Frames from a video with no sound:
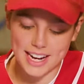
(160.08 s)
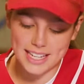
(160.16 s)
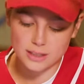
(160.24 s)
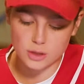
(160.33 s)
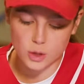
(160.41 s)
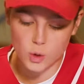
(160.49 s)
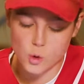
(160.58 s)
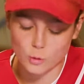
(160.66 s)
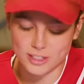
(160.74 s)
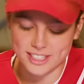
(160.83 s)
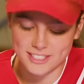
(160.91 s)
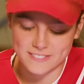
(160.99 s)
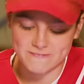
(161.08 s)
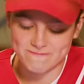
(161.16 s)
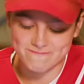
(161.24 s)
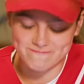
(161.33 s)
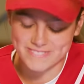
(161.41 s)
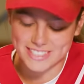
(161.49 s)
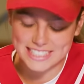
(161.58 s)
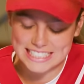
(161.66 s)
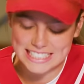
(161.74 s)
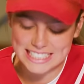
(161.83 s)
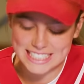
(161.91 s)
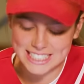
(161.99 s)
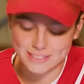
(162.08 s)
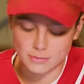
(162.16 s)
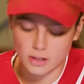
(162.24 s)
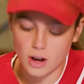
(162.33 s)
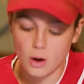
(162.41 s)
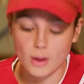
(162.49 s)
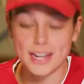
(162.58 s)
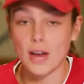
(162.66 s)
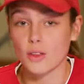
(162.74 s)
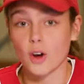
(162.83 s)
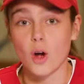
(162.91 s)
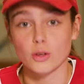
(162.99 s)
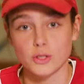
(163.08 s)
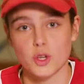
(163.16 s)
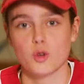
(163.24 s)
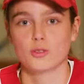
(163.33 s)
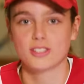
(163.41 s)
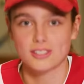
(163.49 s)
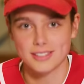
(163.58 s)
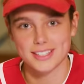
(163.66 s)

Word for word: head, Scoots. Alright. Oh, and now they're all scoots.